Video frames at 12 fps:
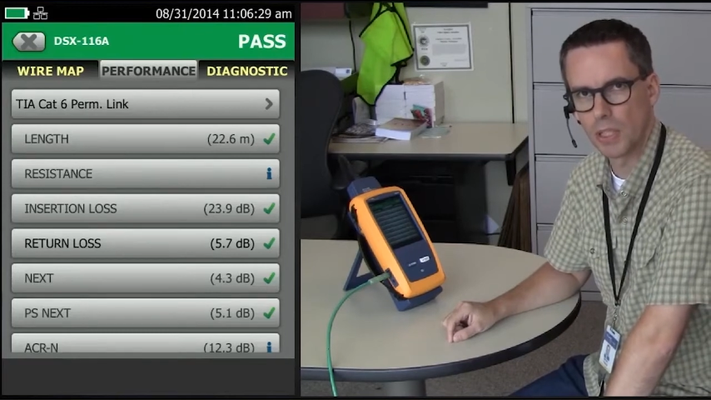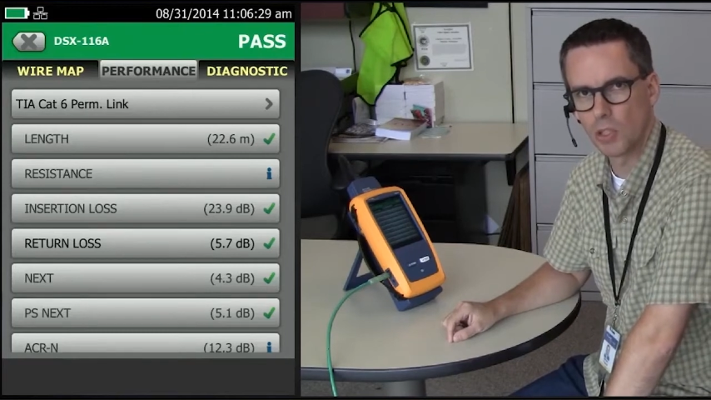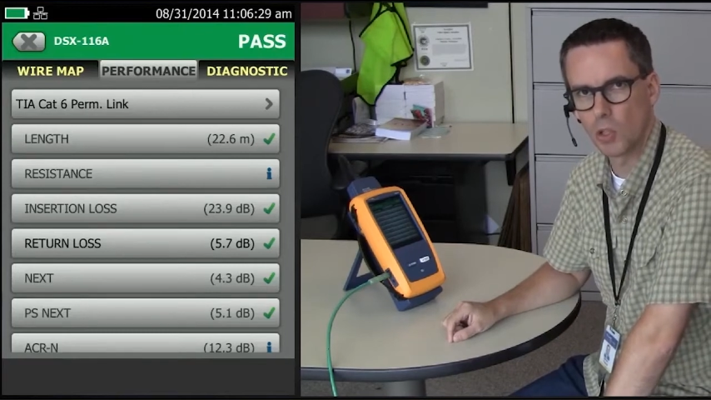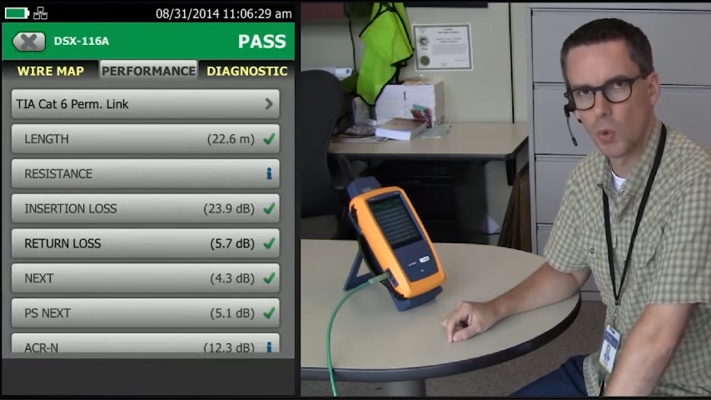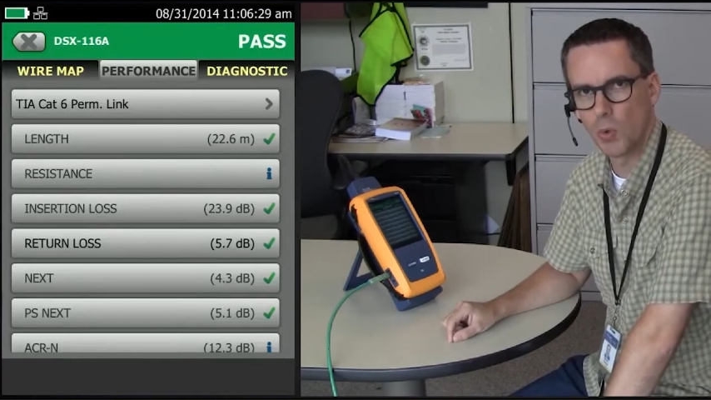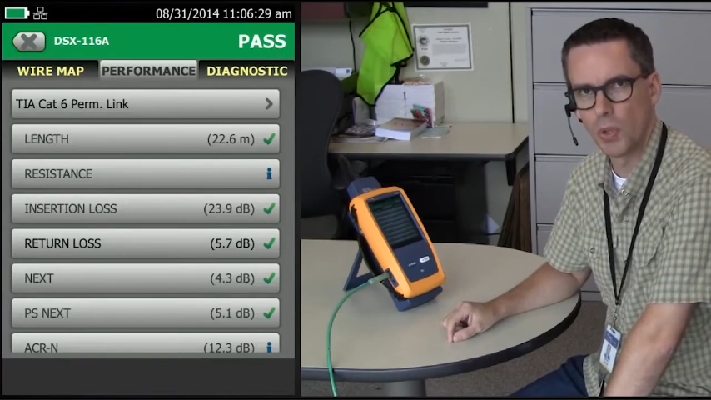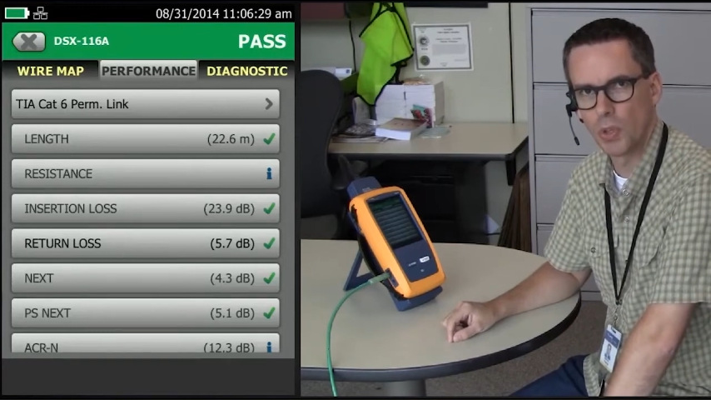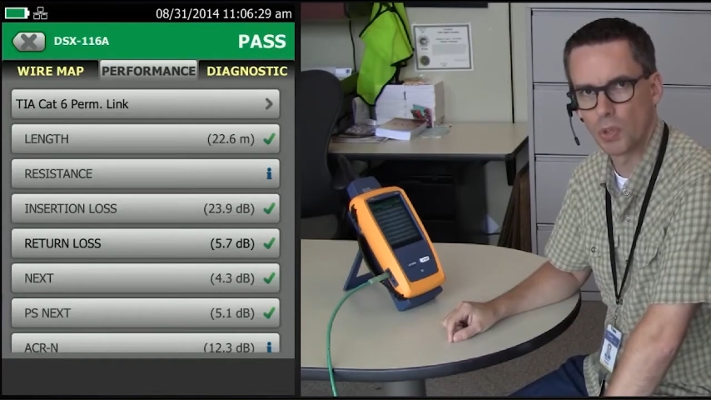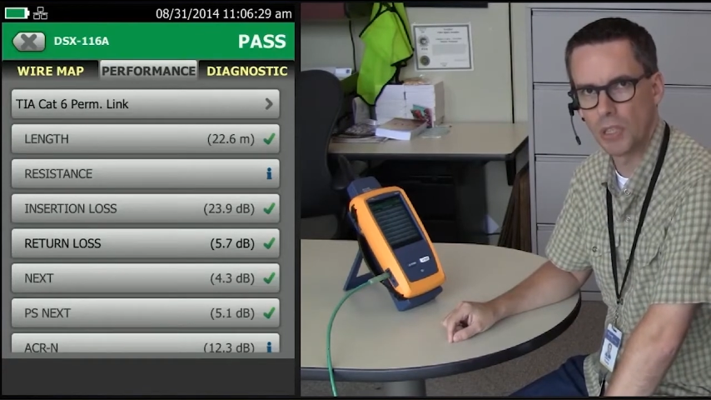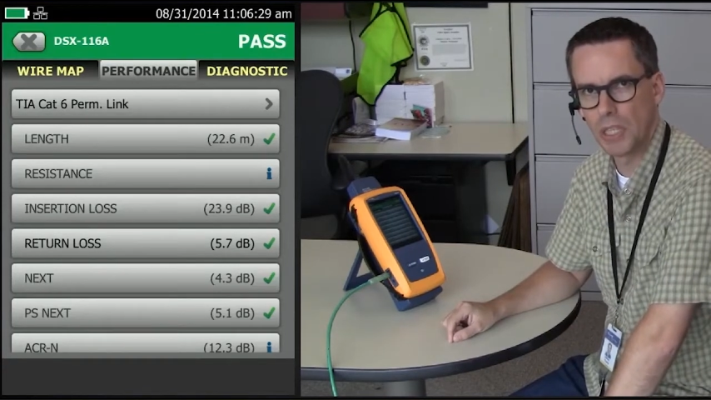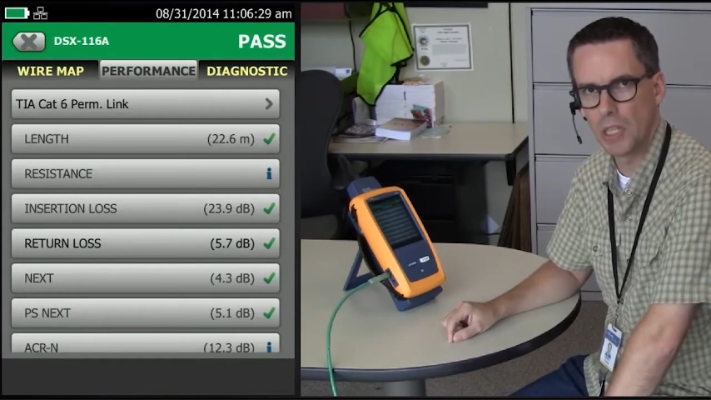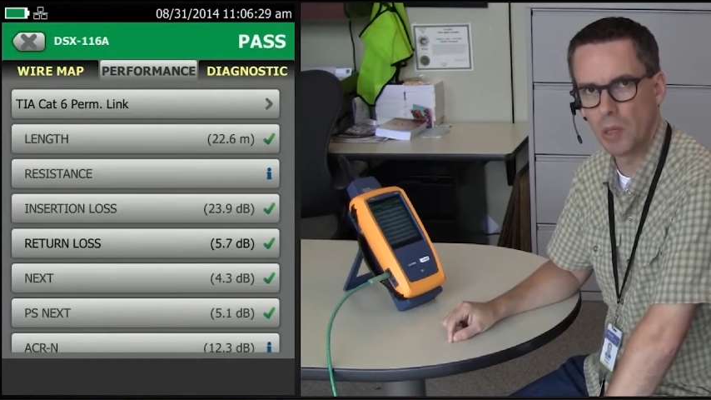and it's called the
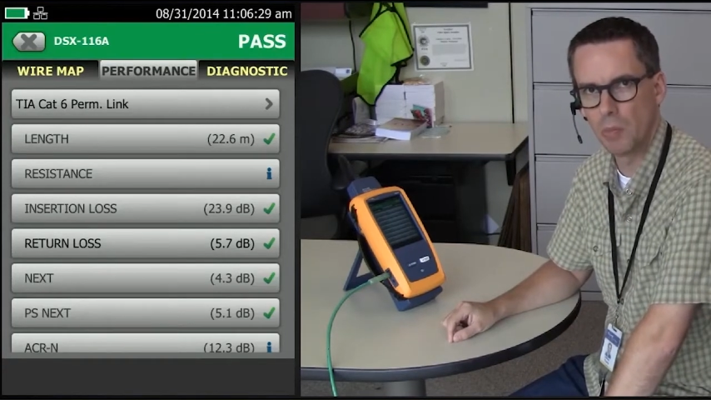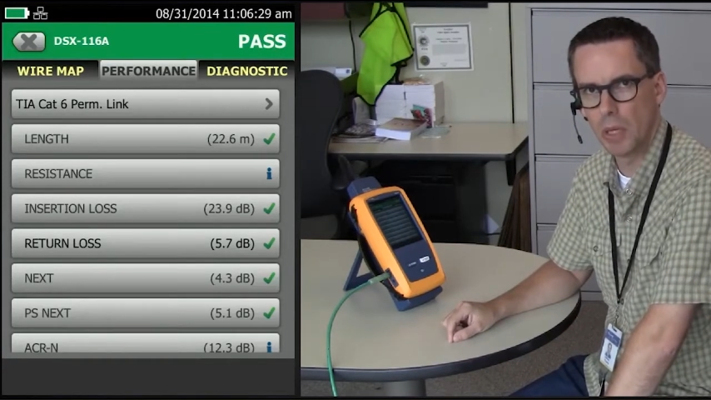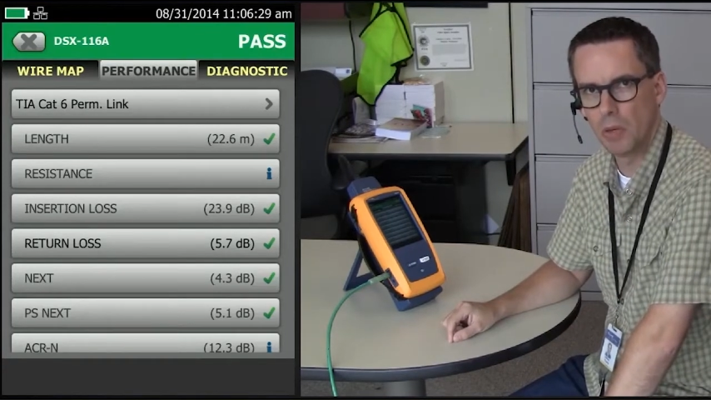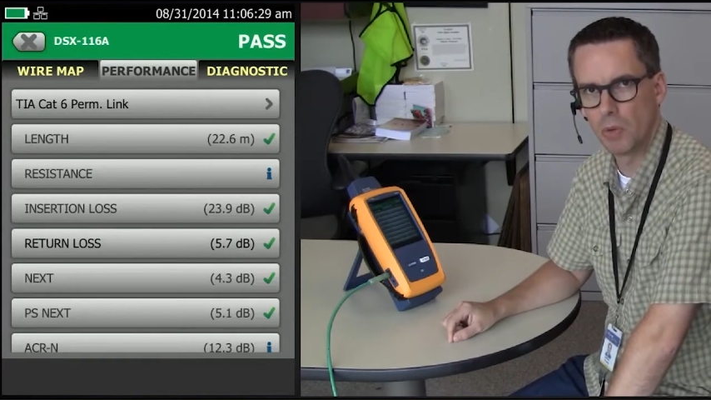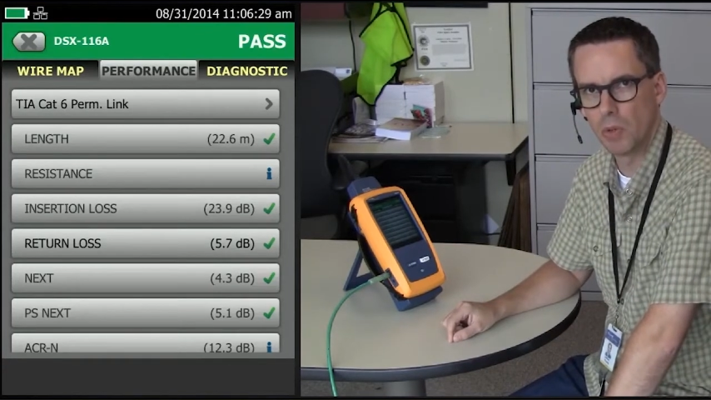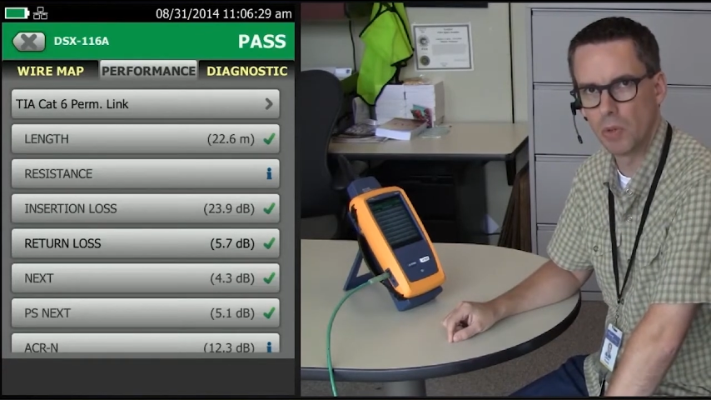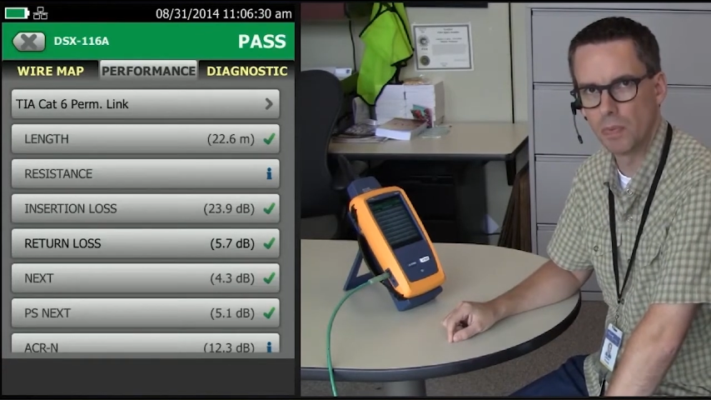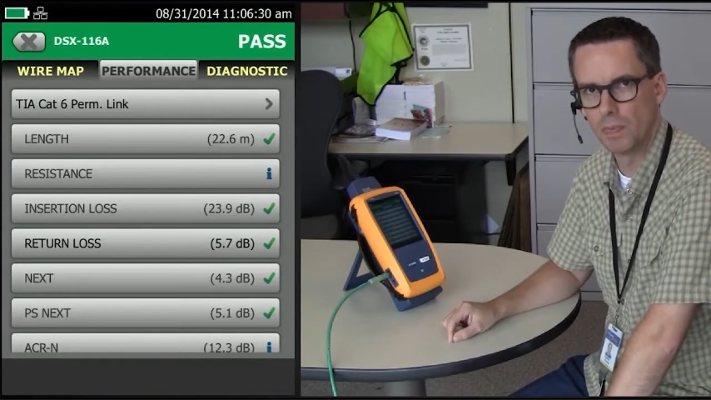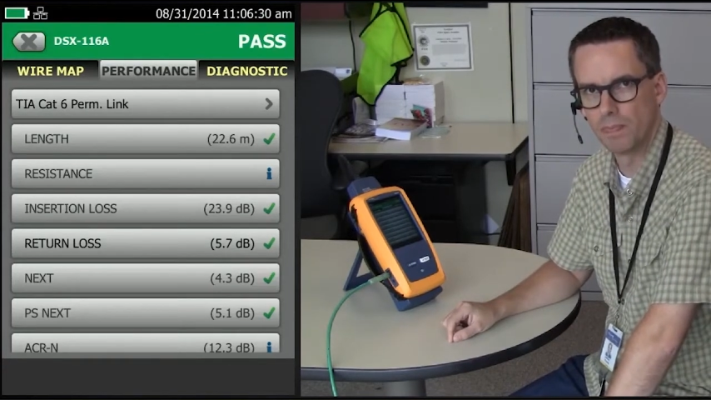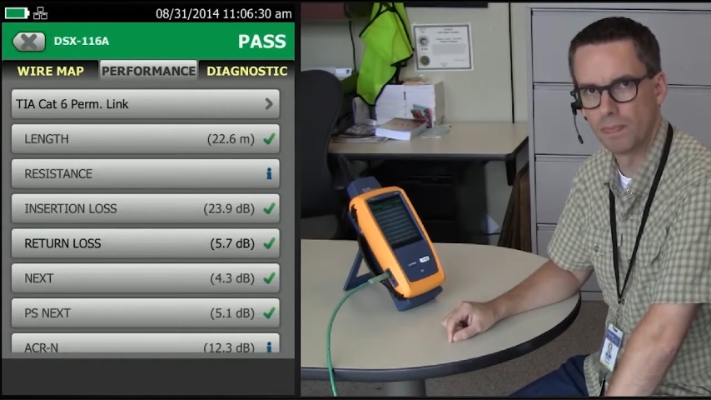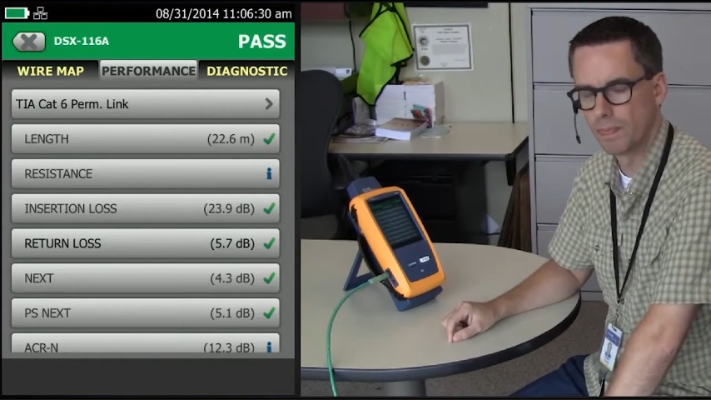three D B rule.